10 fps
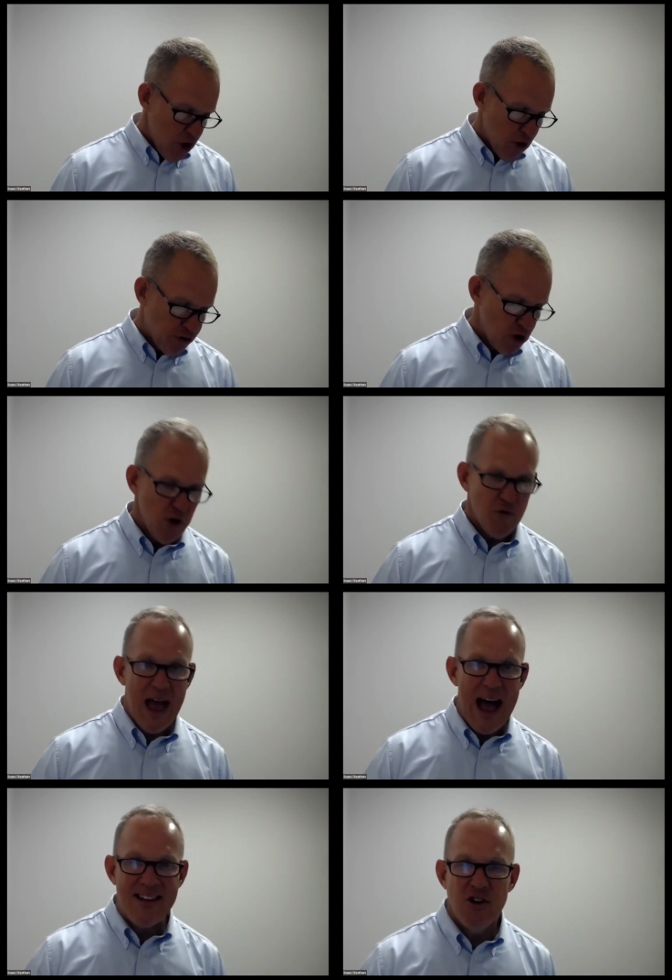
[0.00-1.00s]
So you've
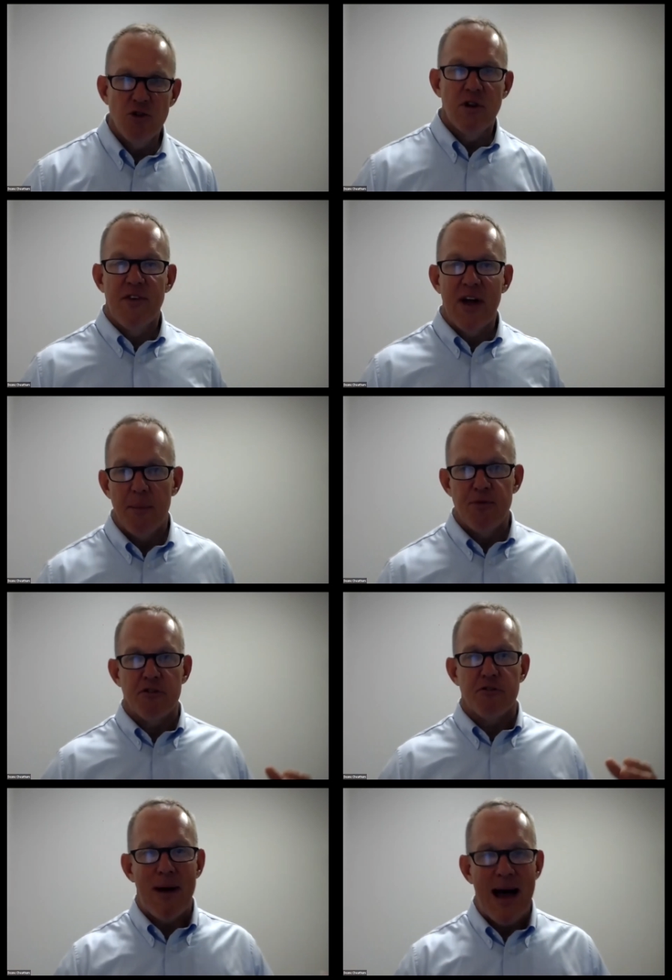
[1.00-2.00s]
got to develop this
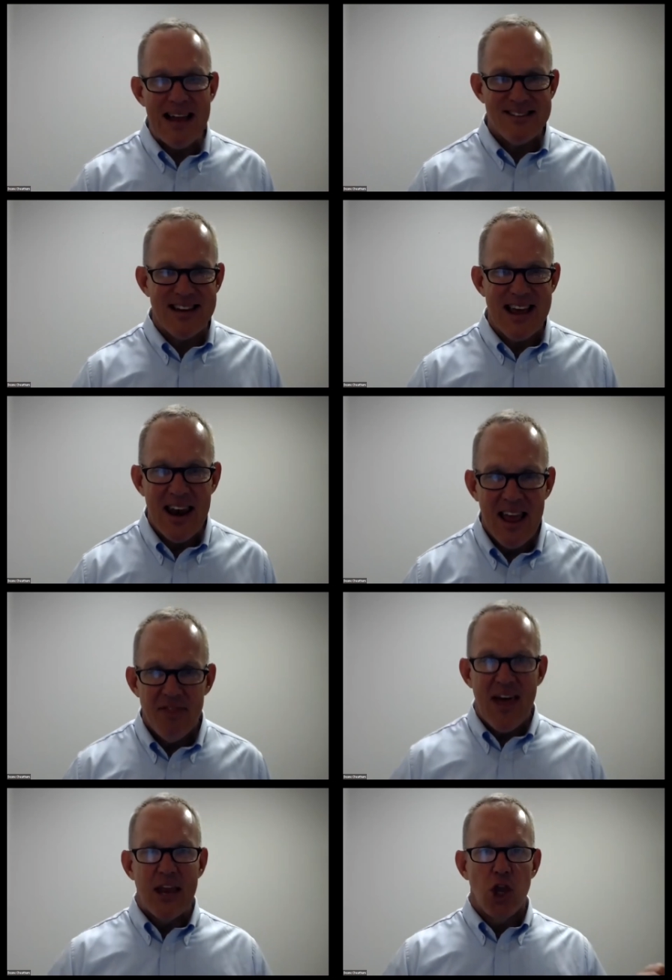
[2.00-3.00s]
mindset
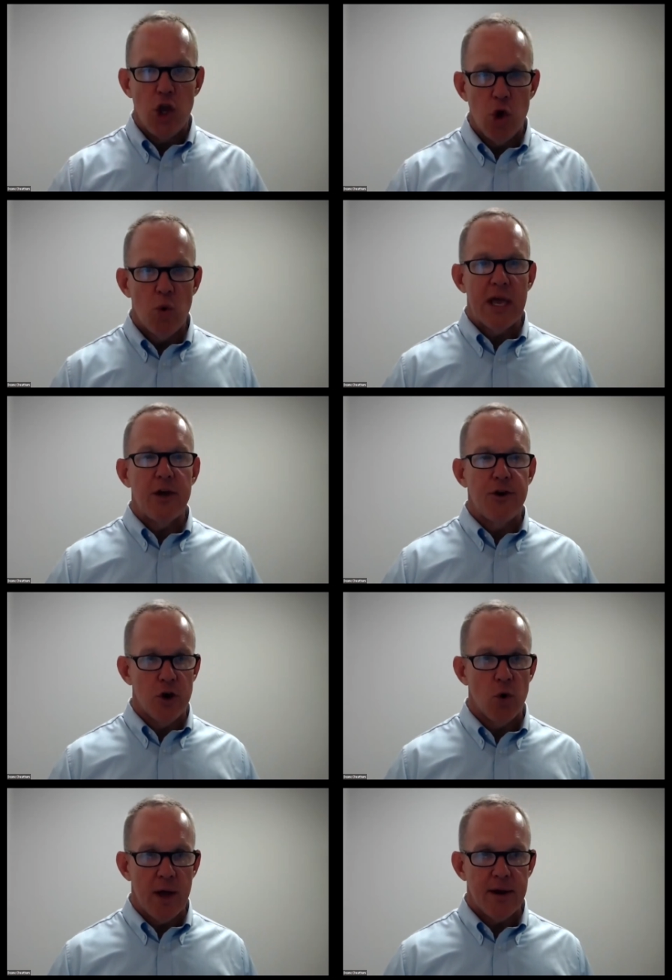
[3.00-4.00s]
that you can
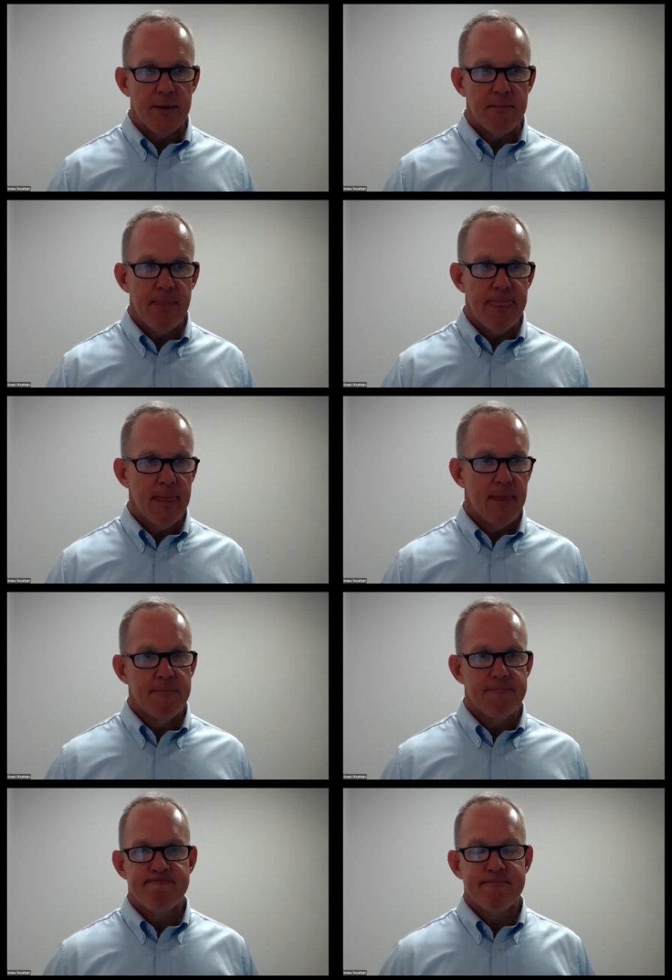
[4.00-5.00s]
do it.
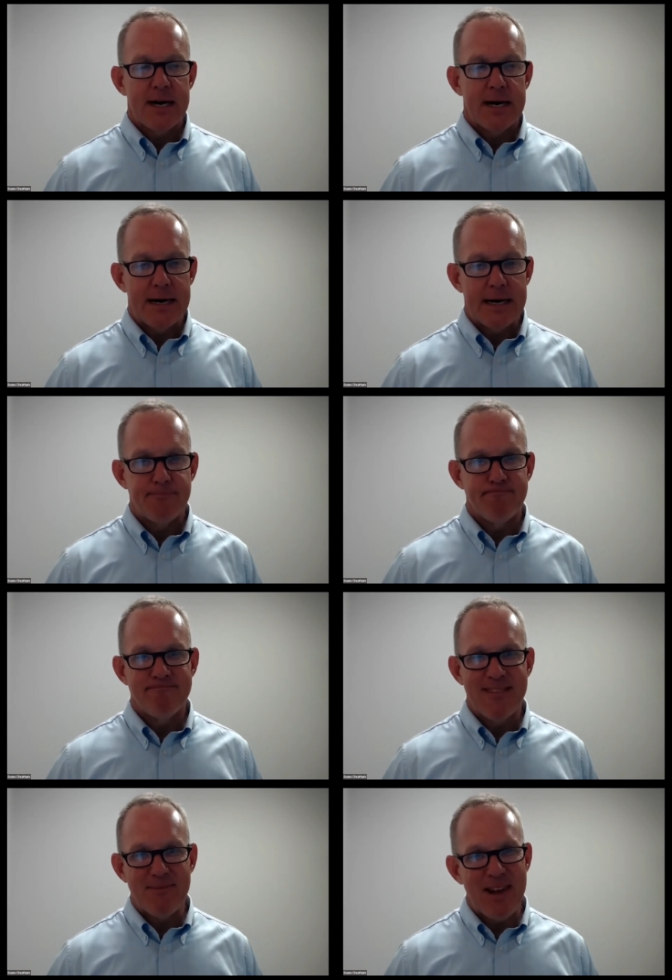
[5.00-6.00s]

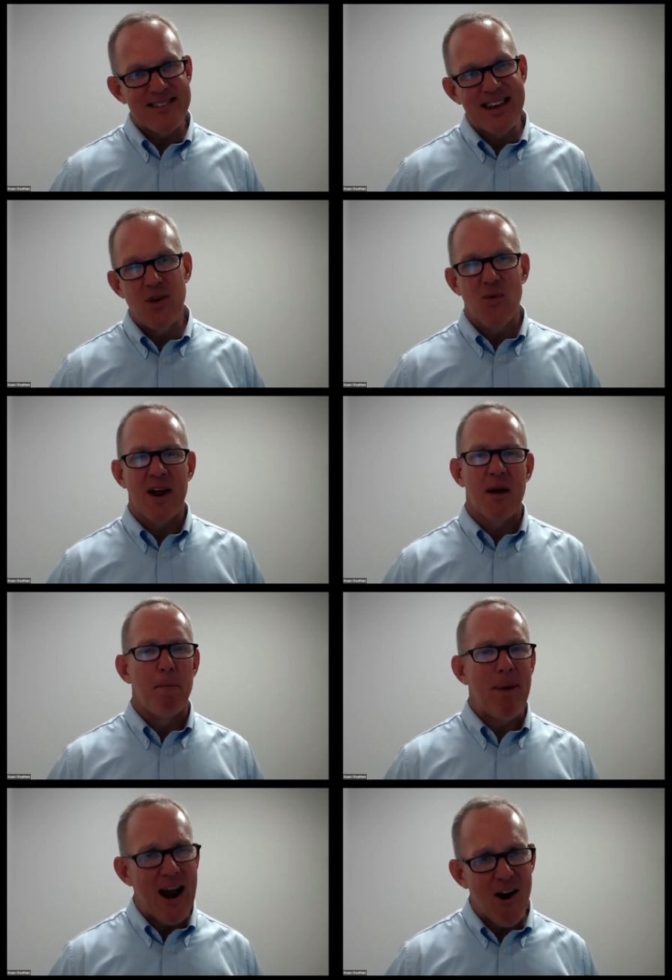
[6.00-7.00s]
I'm not saying you want to
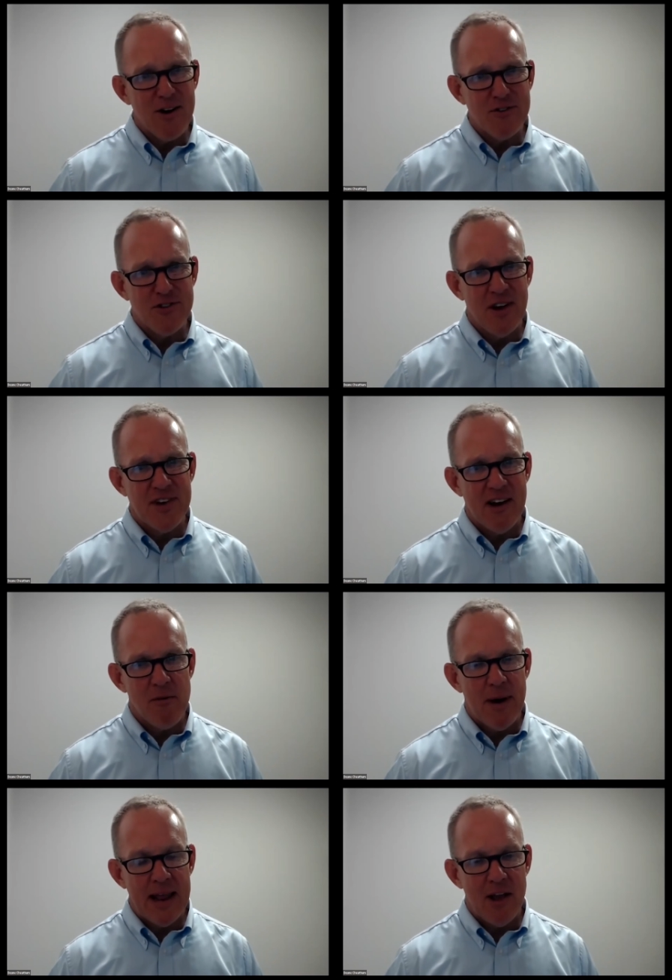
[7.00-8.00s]
compare yourself to
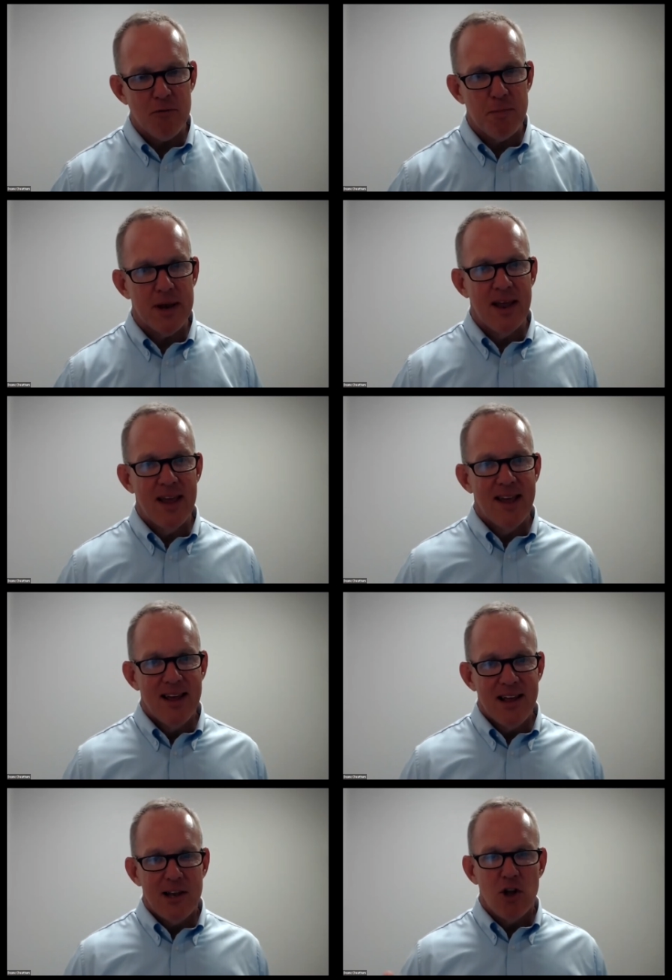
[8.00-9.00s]
everybody else, but
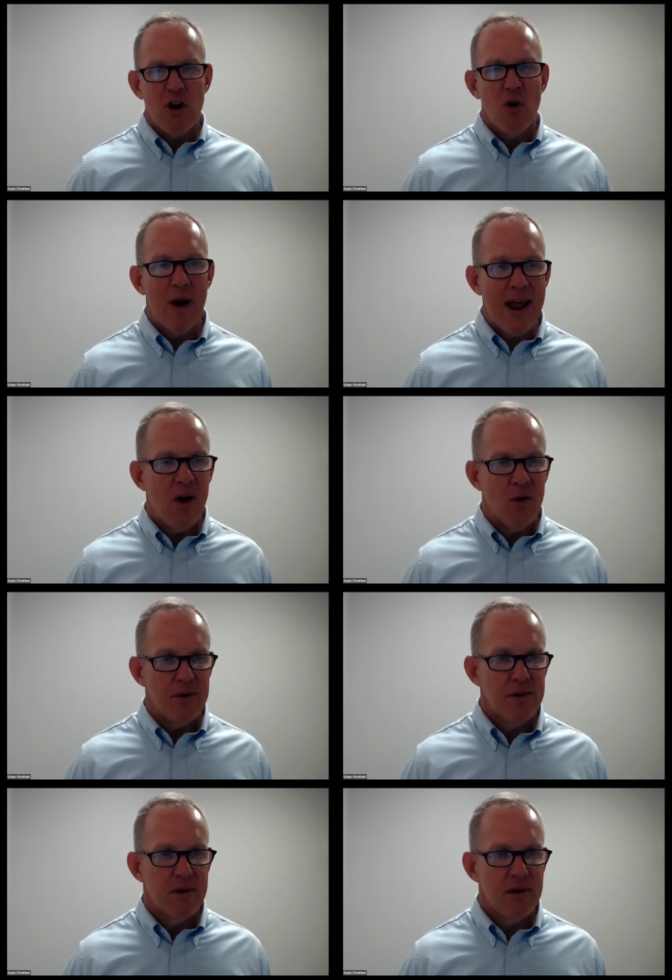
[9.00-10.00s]
look around
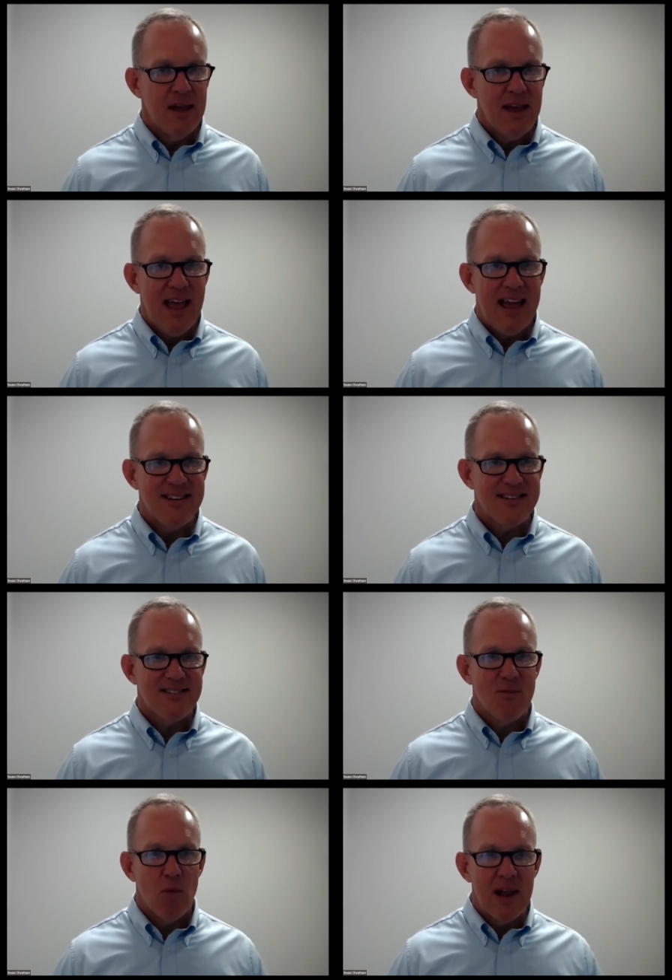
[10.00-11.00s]
and just
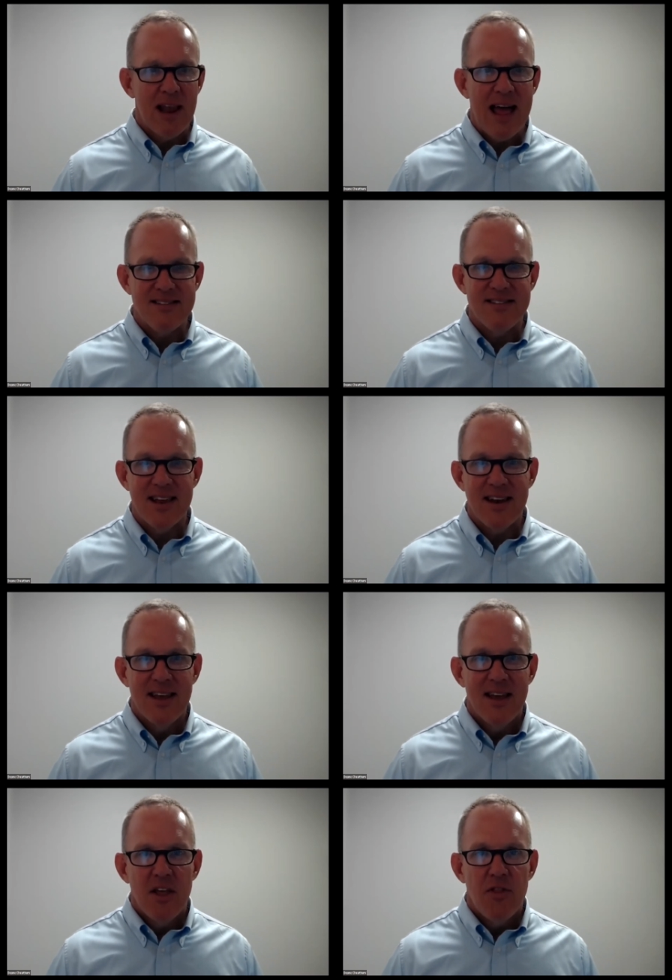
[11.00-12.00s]
realize that
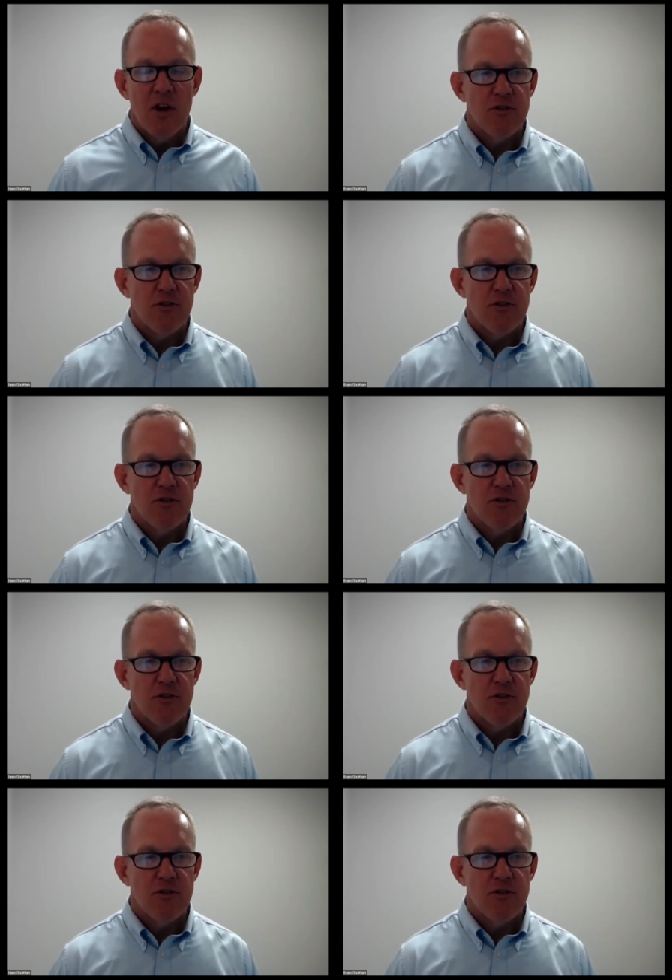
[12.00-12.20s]
there's